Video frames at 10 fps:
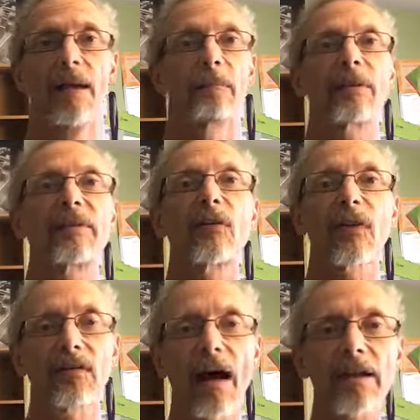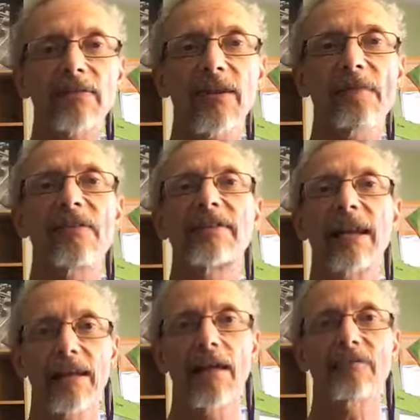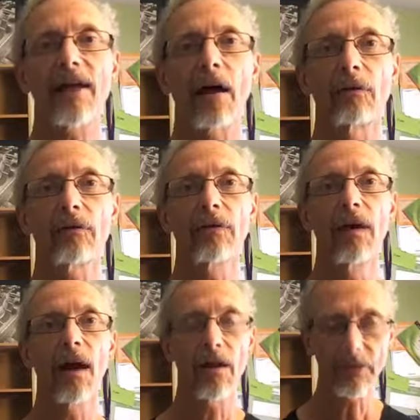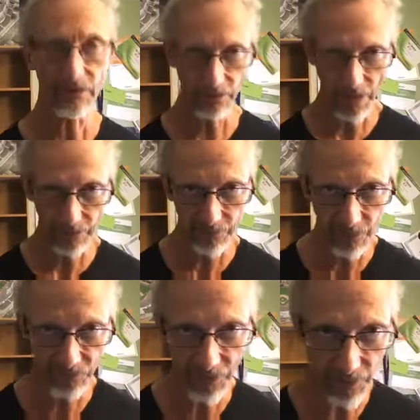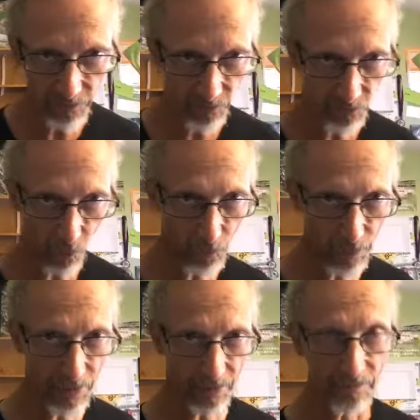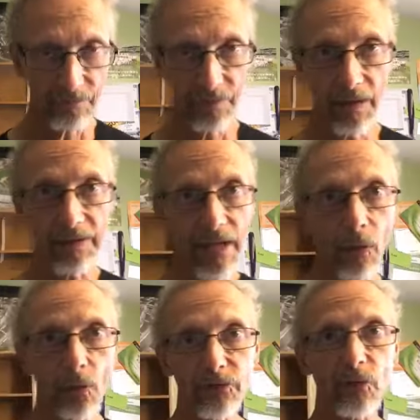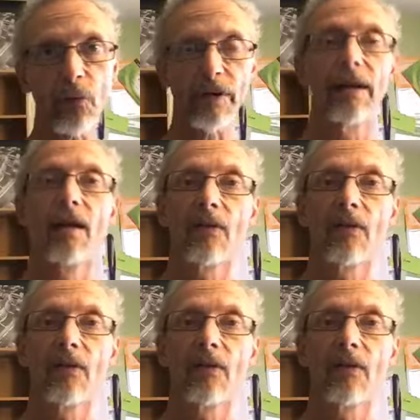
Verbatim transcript: But there's a lot of stuff that they left out. And there's a lot of stuff that they just omitted in that whole story.